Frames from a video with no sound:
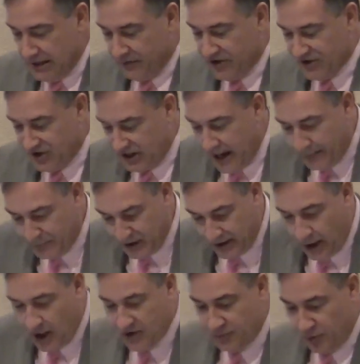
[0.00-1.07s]
The Synoptic
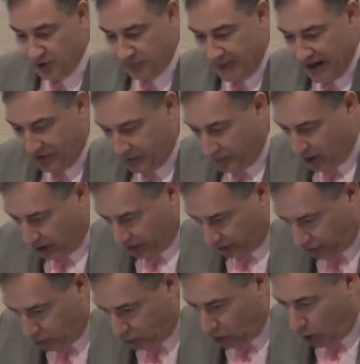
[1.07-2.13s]
Gospels, Matthew, Mark,
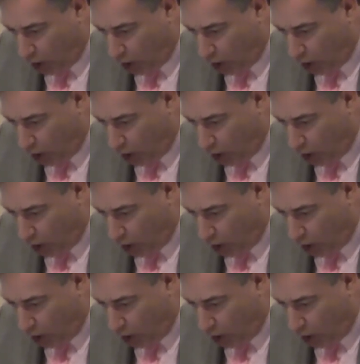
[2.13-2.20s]
and Luke,